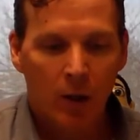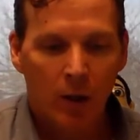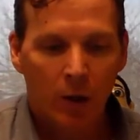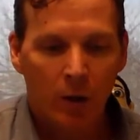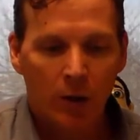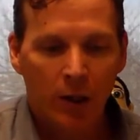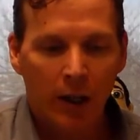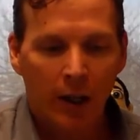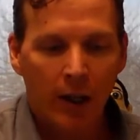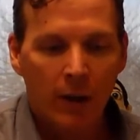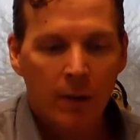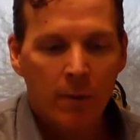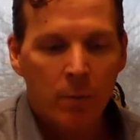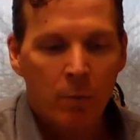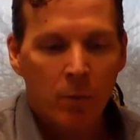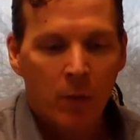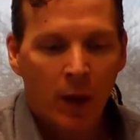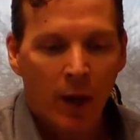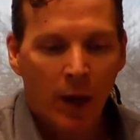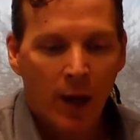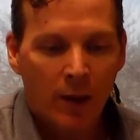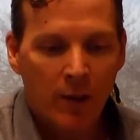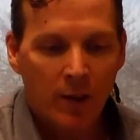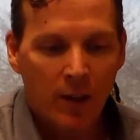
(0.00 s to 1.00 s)
Okay,
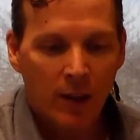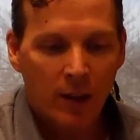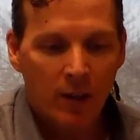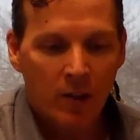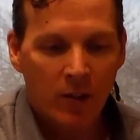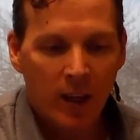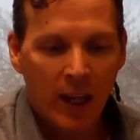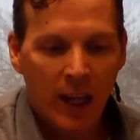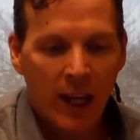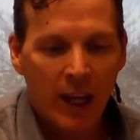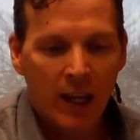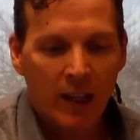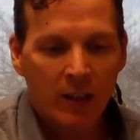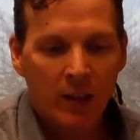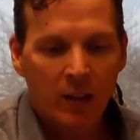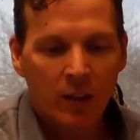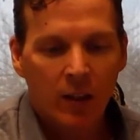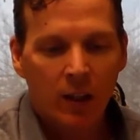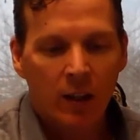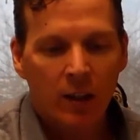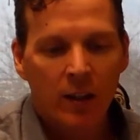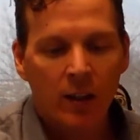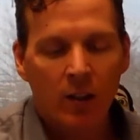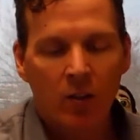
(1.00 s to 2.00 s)
and then as n
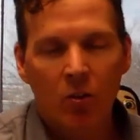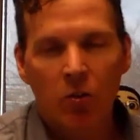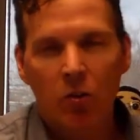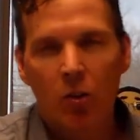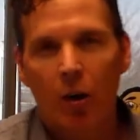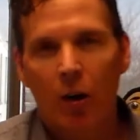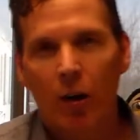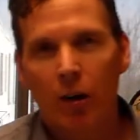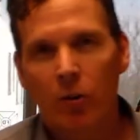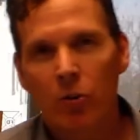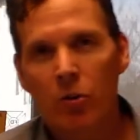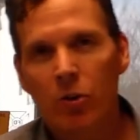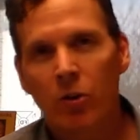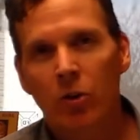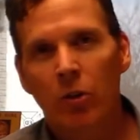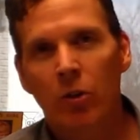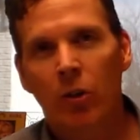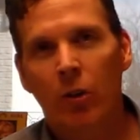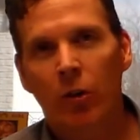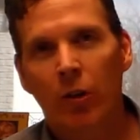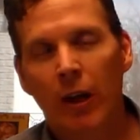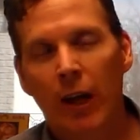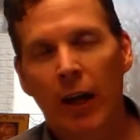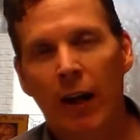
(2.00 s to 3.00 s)
gets large
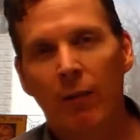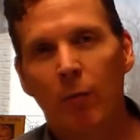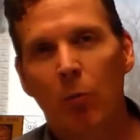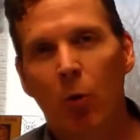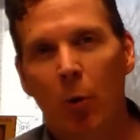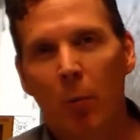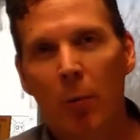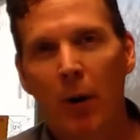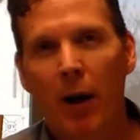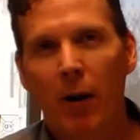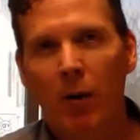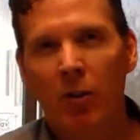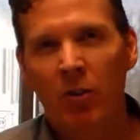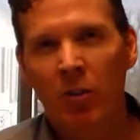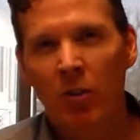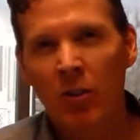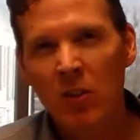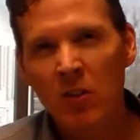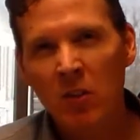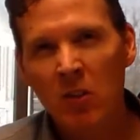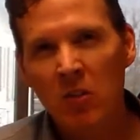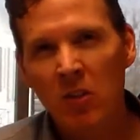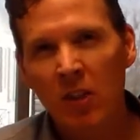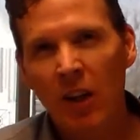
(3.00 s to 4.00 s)
you're going to have more power so
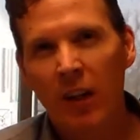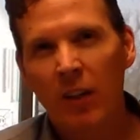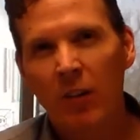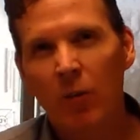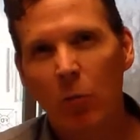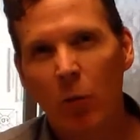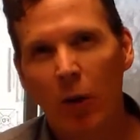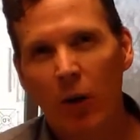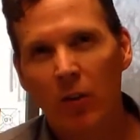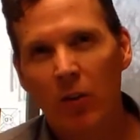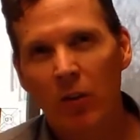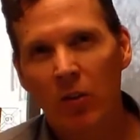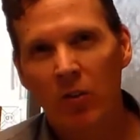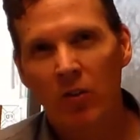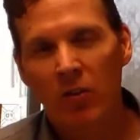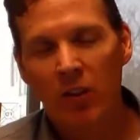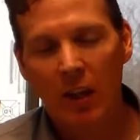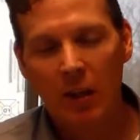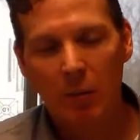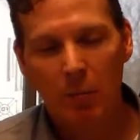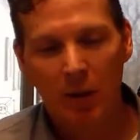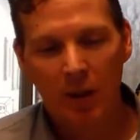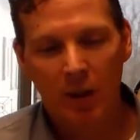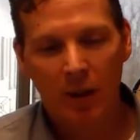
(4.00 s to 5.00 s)
this is kind of where this
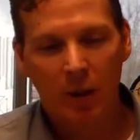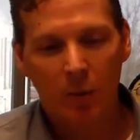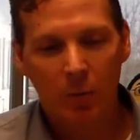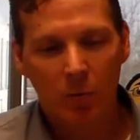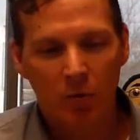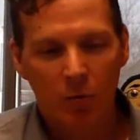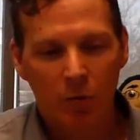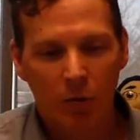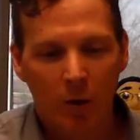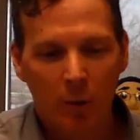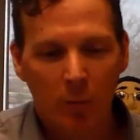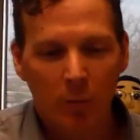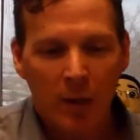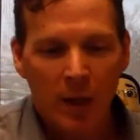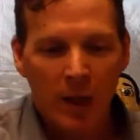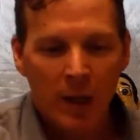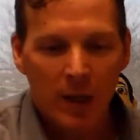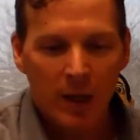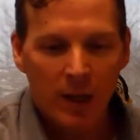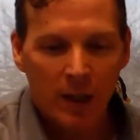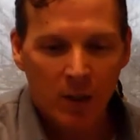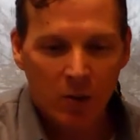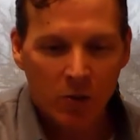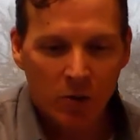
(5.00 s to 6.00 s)
statement comes from
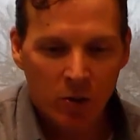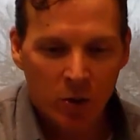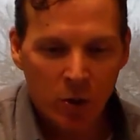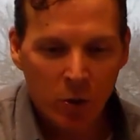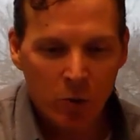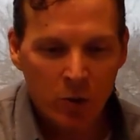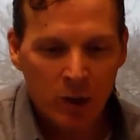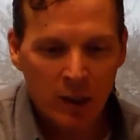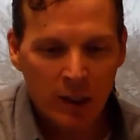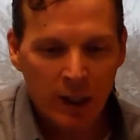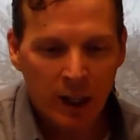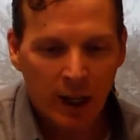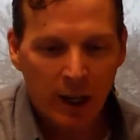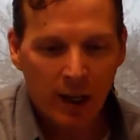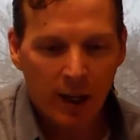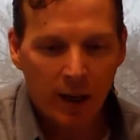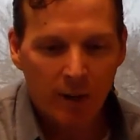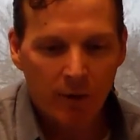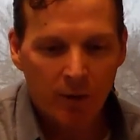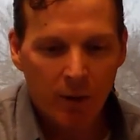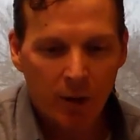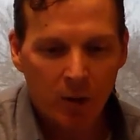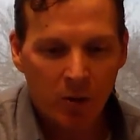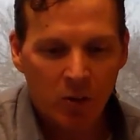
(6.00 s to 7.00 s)
is you can
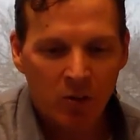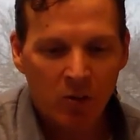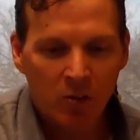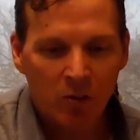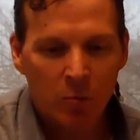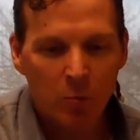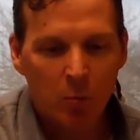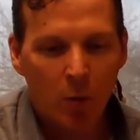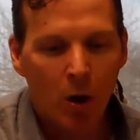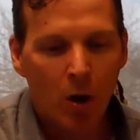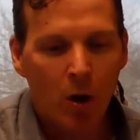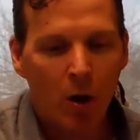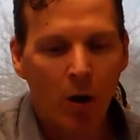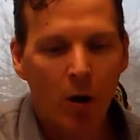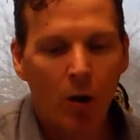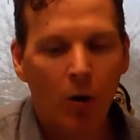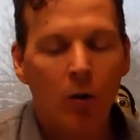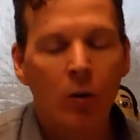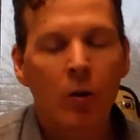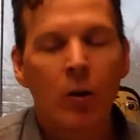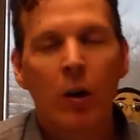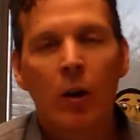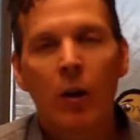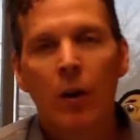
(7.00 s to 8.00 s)
have a
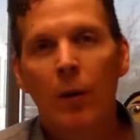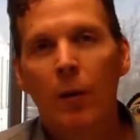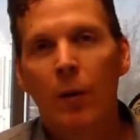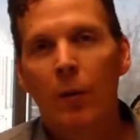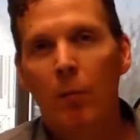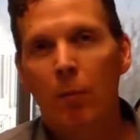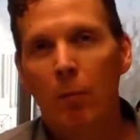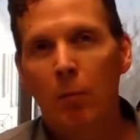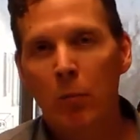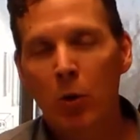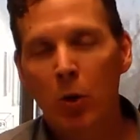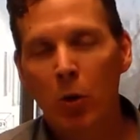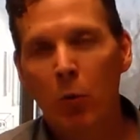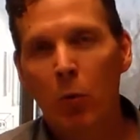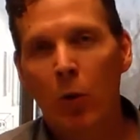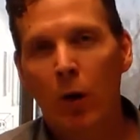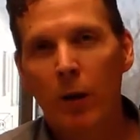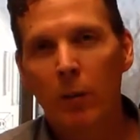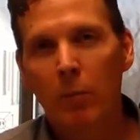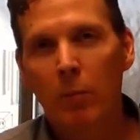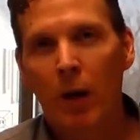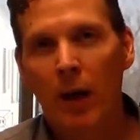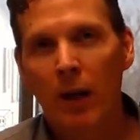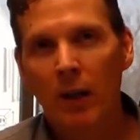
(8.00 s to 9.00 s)
small
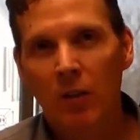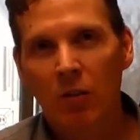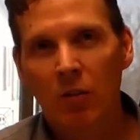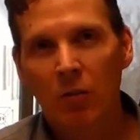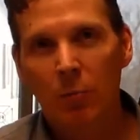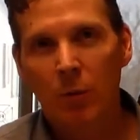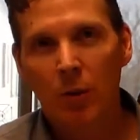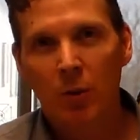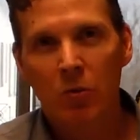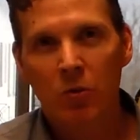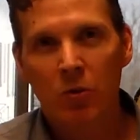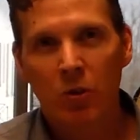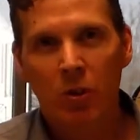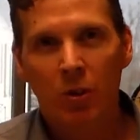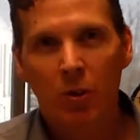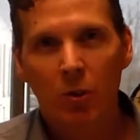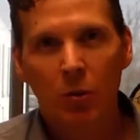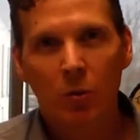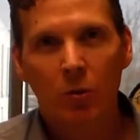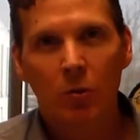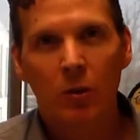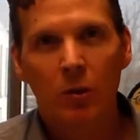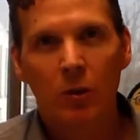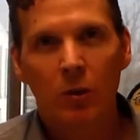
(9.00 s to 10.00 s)
mu1 minus
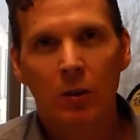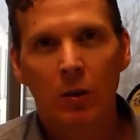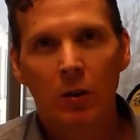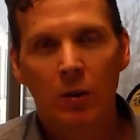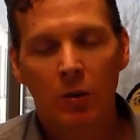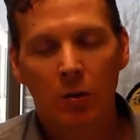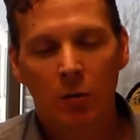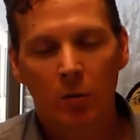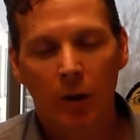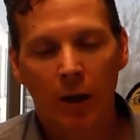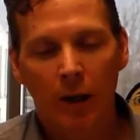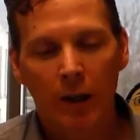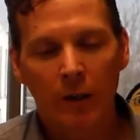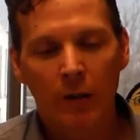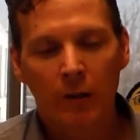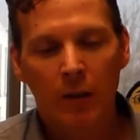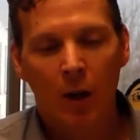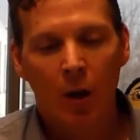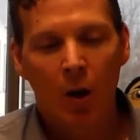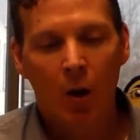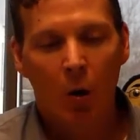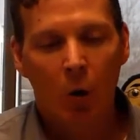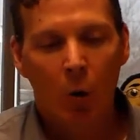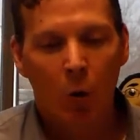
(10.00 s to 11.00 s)
mu2 right
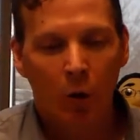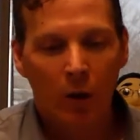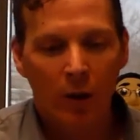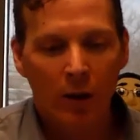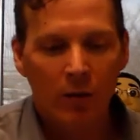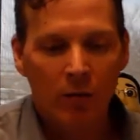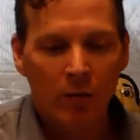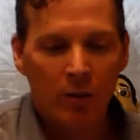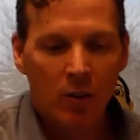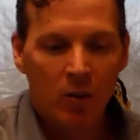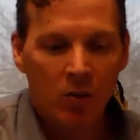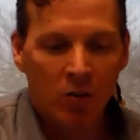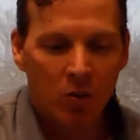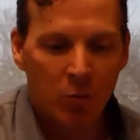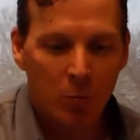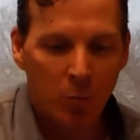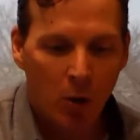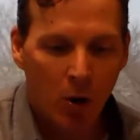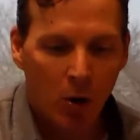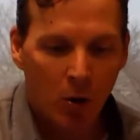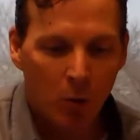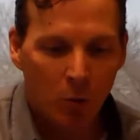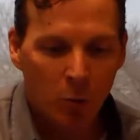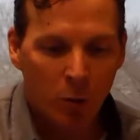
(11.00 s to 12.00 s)
or even a
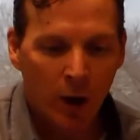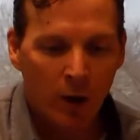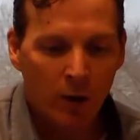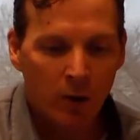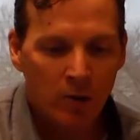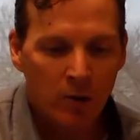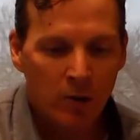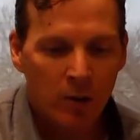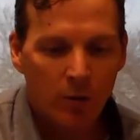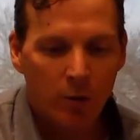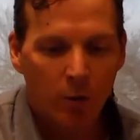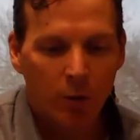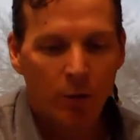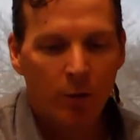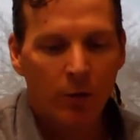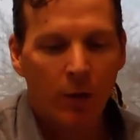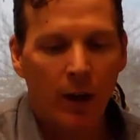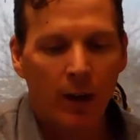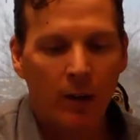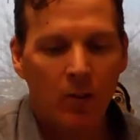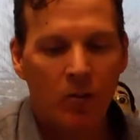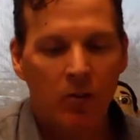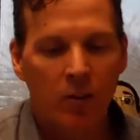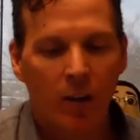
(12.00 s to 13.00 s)
small relative
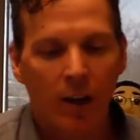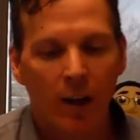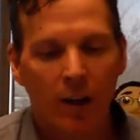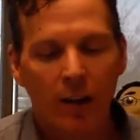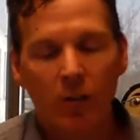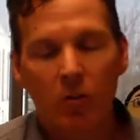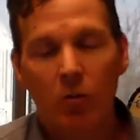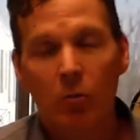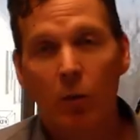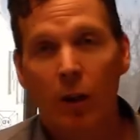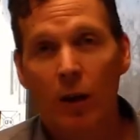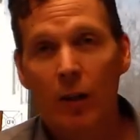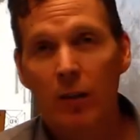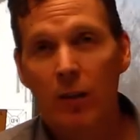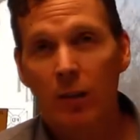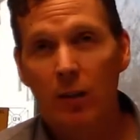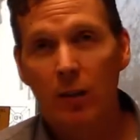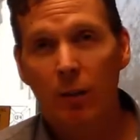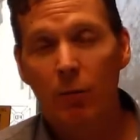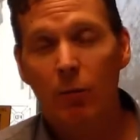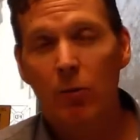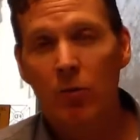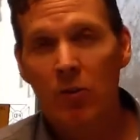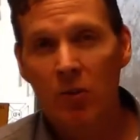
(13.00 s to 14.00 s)
effect size right the
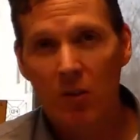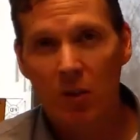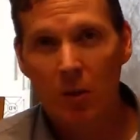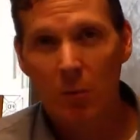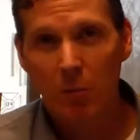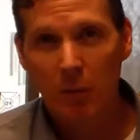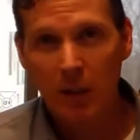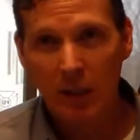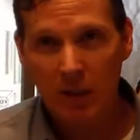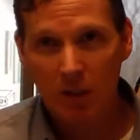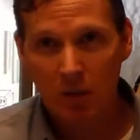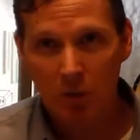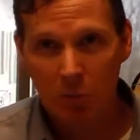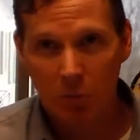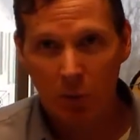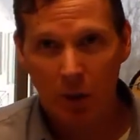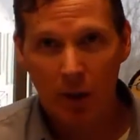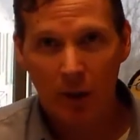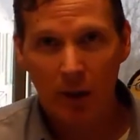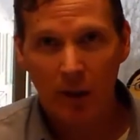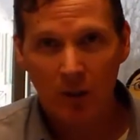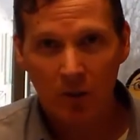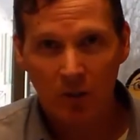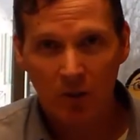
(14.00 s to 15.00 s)
difference in the means
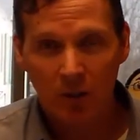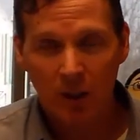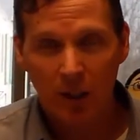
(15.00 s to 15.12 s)
in